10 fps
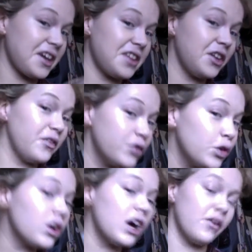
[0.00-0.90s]
the
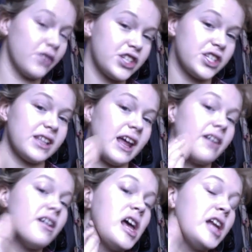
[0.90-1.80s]
full coverage is there.
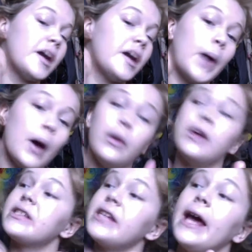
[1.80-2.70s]
Now, I will
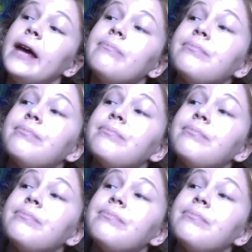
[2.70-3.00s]
say,